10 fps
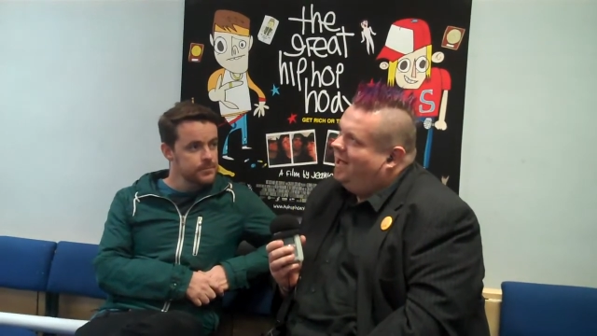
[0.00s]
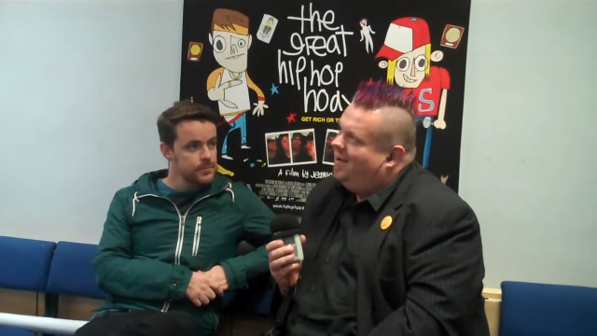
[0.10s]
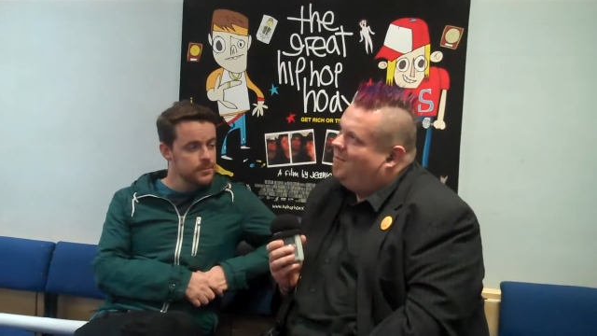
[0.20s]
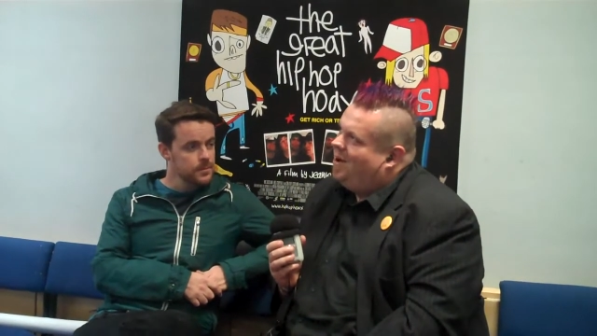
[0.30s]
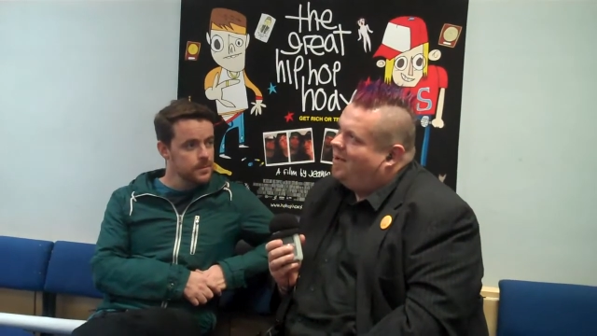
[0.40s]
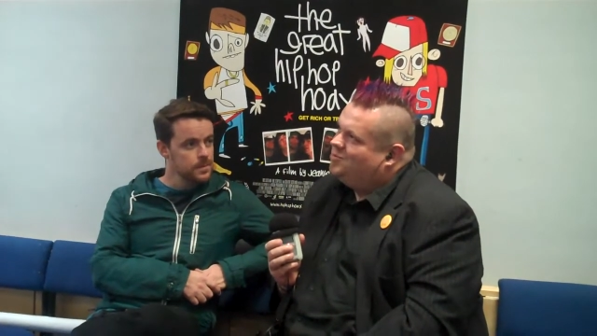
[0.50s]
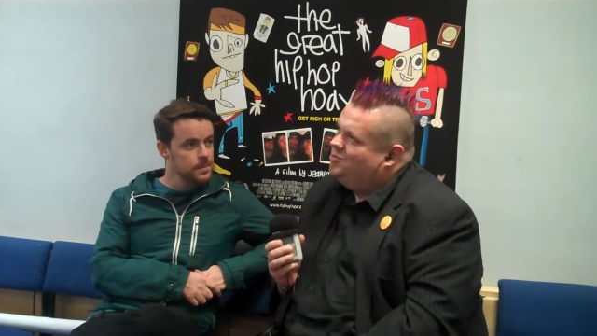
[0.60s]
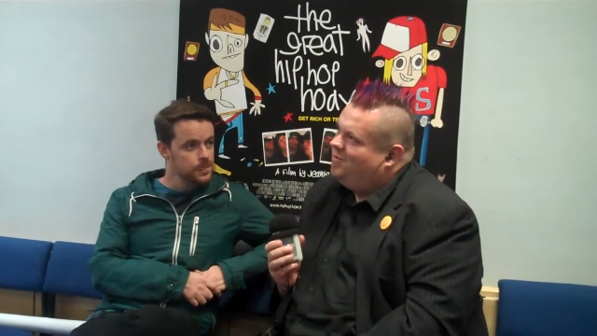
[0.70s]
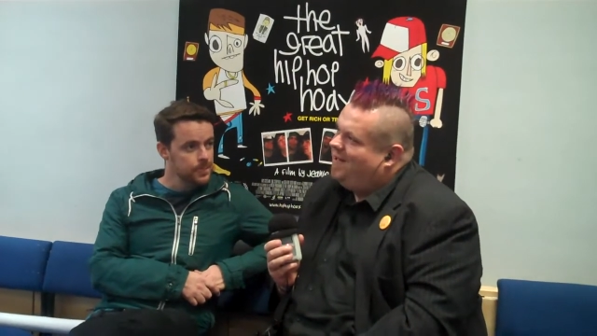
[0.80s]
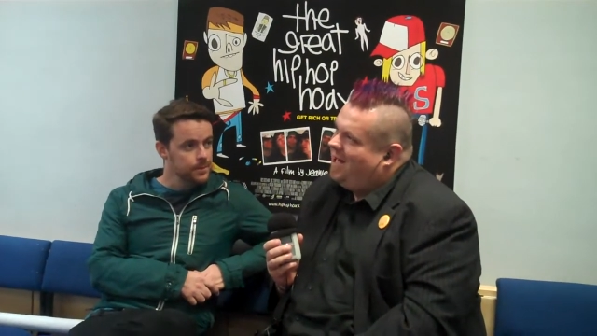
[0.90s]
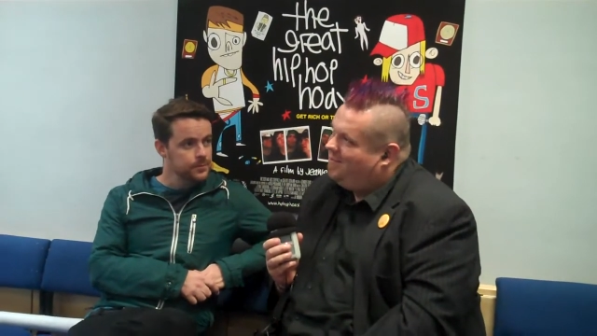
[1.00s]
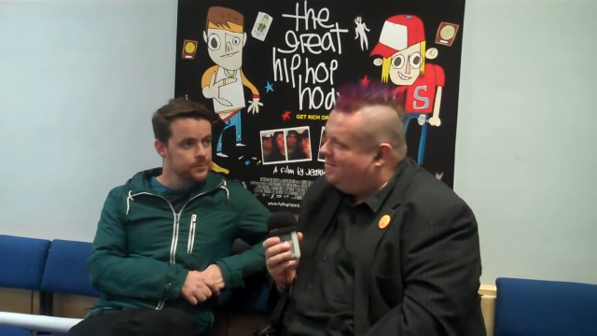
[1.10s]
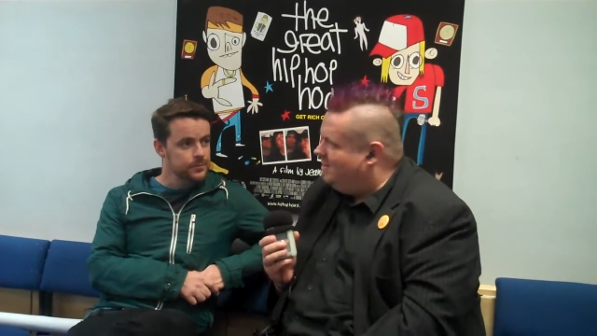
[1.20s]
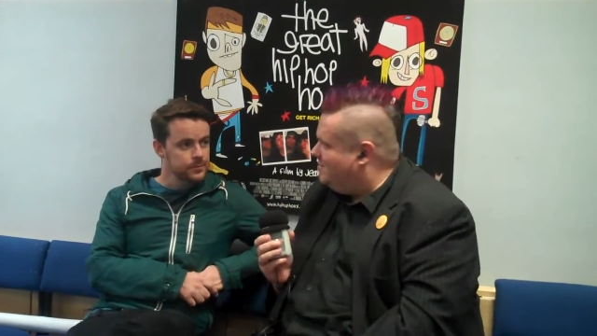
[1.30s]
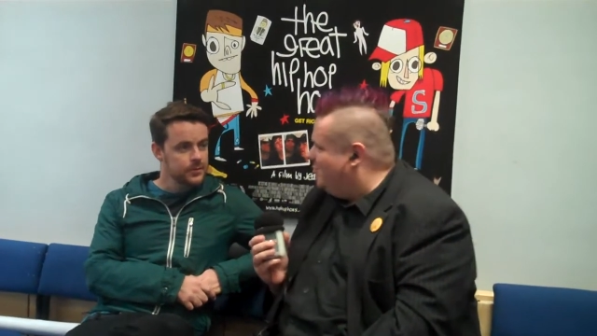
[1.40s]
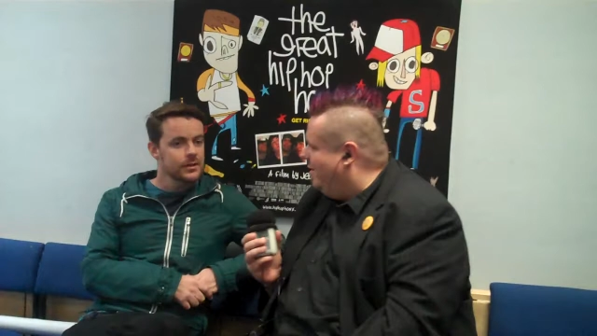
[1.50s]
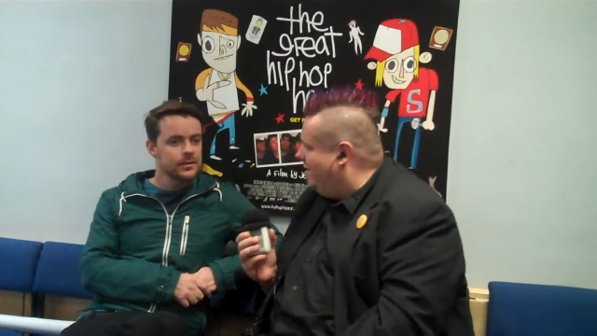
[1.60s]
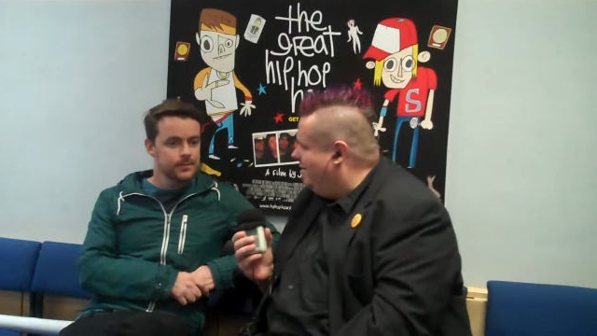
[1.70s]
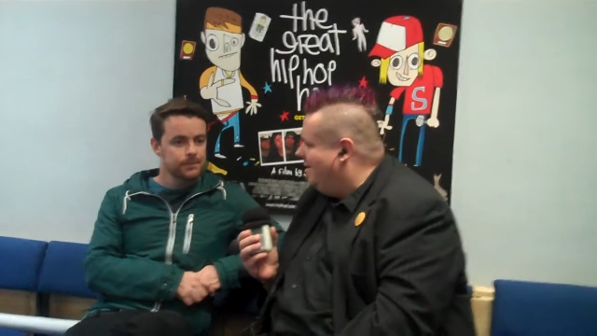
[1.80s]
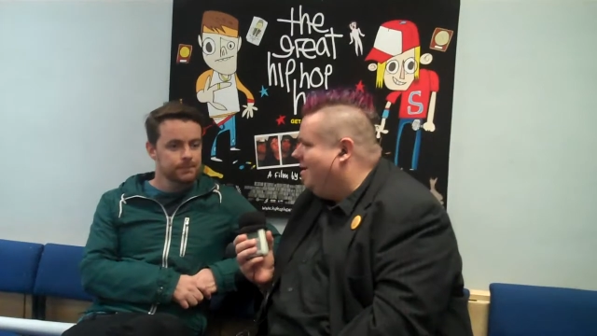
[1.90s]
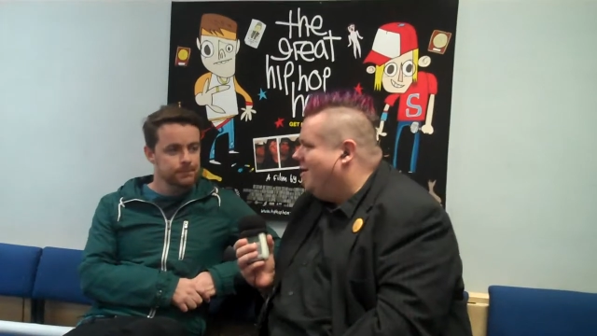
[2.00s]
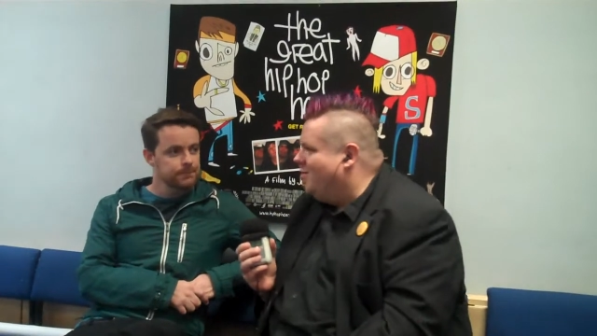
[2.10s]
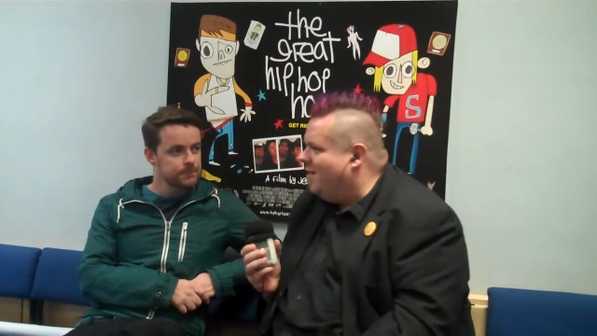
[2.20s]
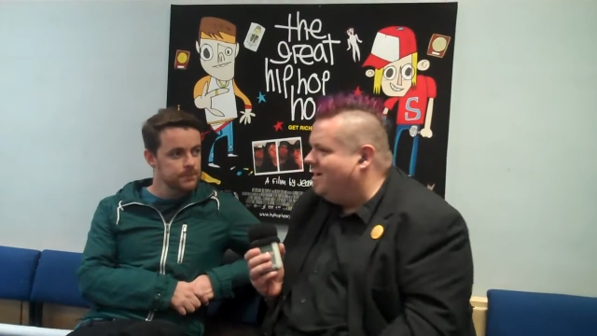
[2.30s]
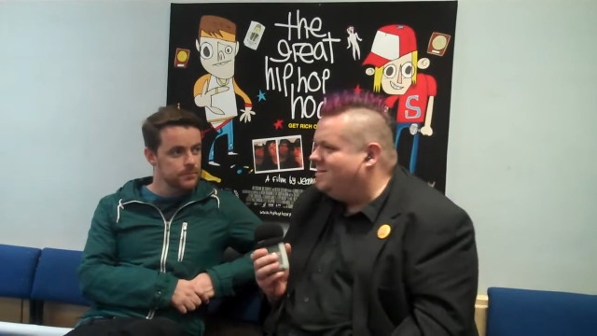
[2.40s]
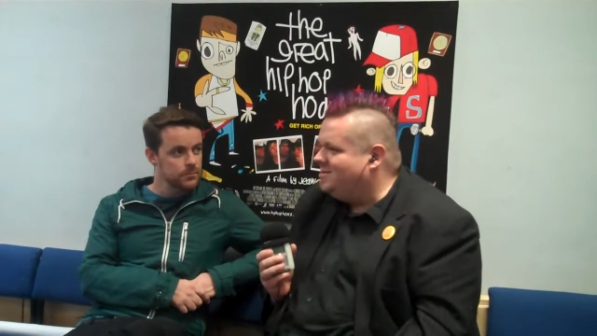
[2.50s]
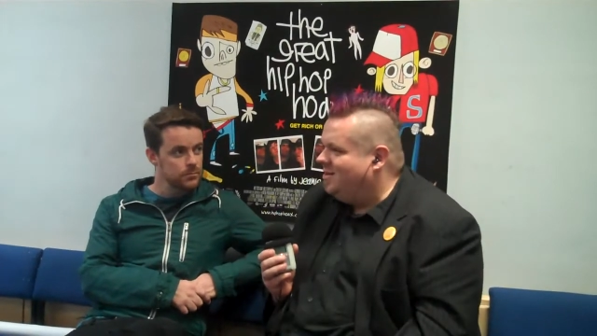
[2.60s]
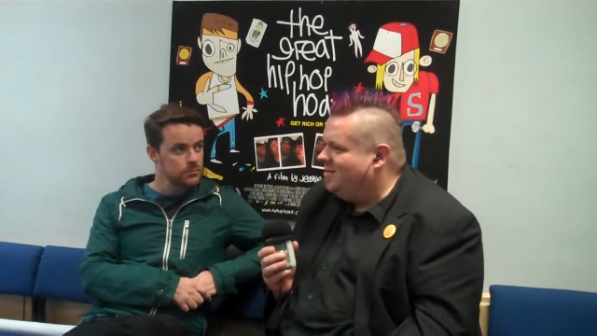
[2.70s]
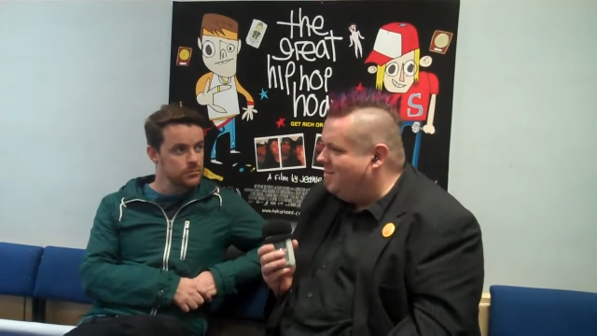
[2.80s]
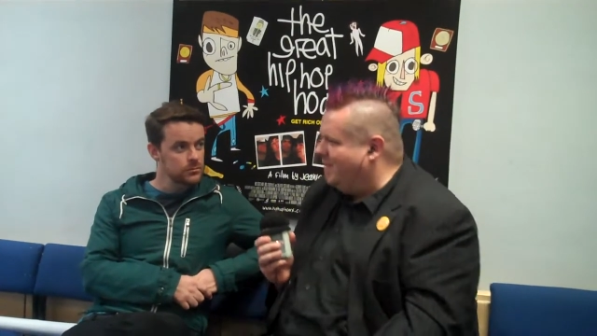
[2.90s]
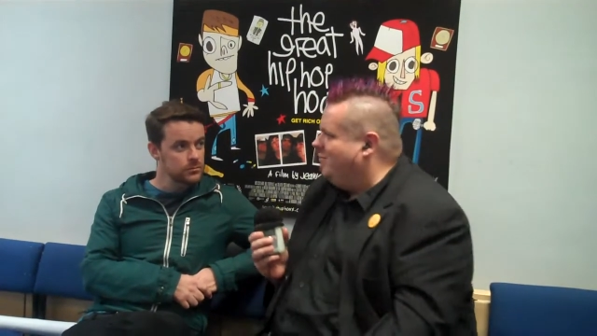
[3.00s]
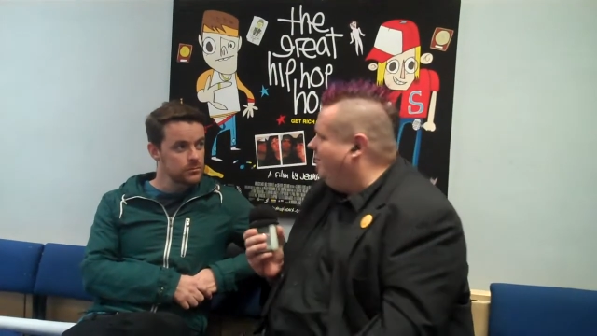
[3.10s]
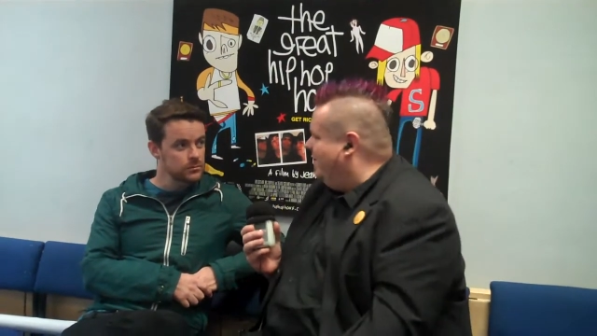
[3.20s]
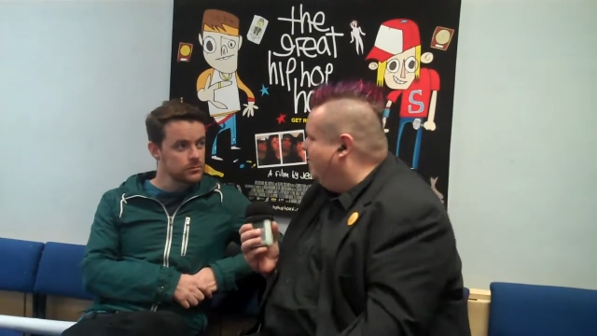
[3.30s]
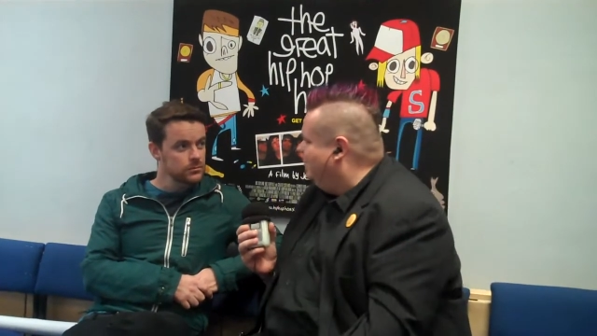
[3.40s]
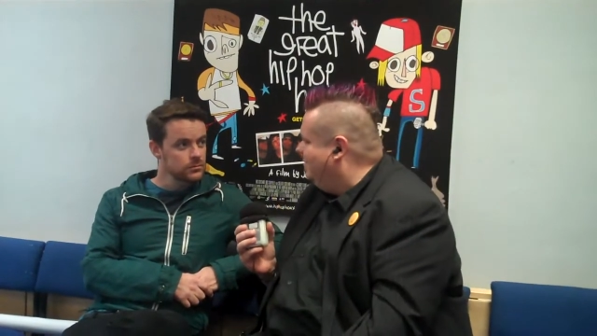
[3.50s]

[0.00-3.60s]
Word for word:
Speaker 1: it perhaps would have happened this way, that's the big reveal.